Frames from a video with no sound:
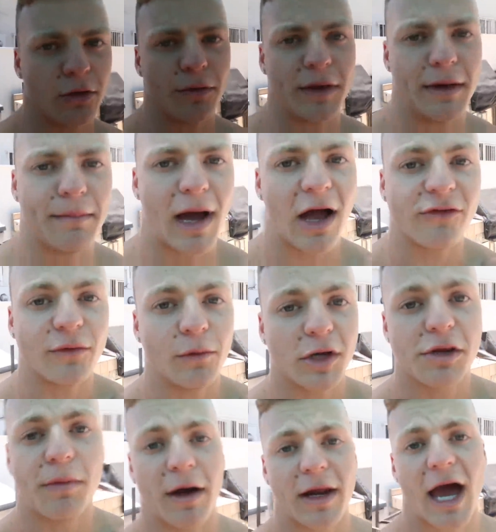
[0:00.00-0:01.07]
can only imagine
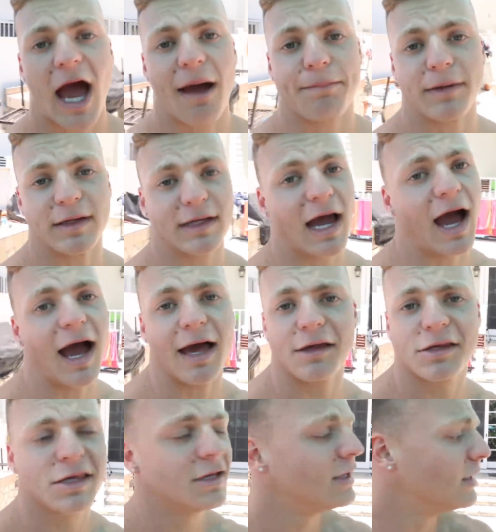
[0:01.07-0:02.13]
what's about to happen.
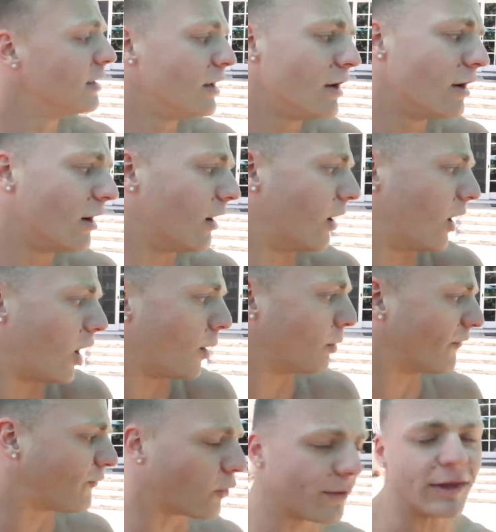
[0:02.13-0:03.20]
Guys, uh,
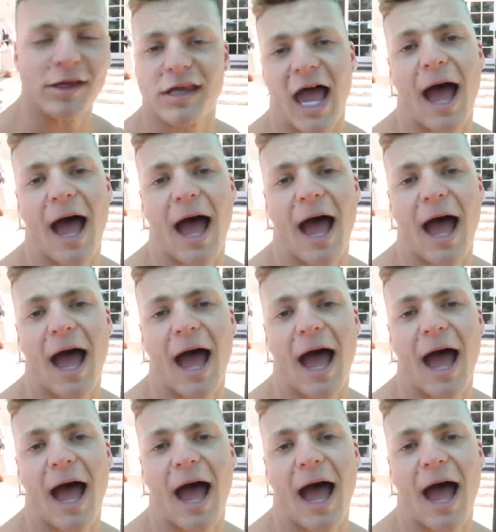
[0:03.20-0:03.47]
before this